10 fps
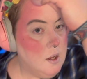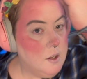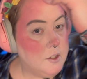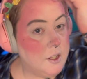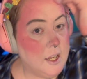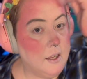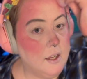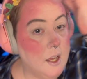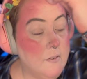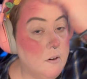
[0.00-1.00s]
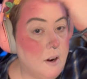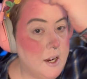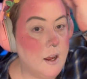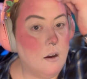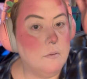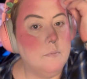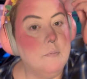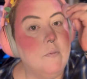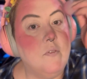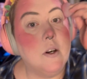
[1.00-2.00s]
So, like, even right now,
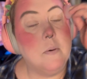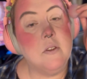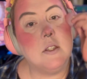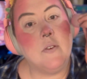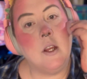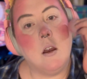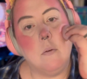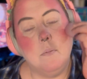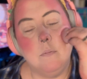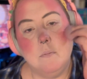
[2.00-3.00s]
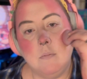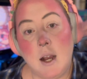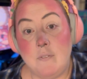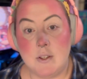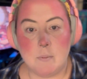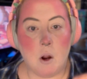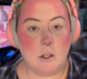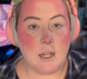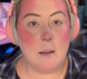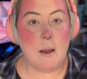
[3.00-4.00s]
filming this video at this part
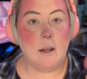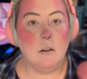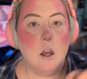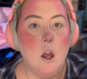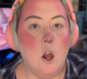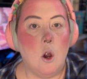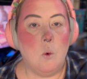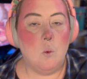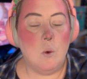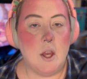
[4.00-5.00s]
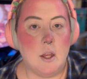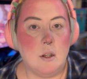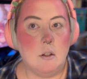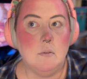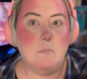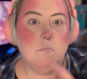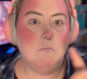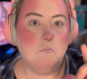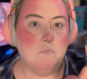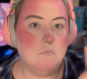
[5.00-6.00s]
that I'm at in
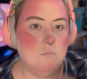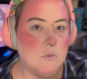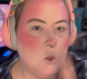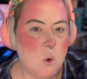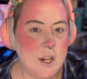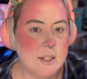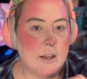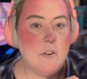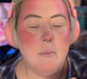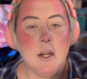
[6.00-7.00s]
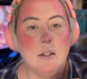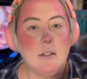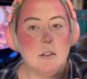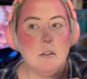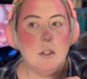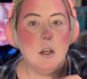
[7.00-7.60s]
27 minutes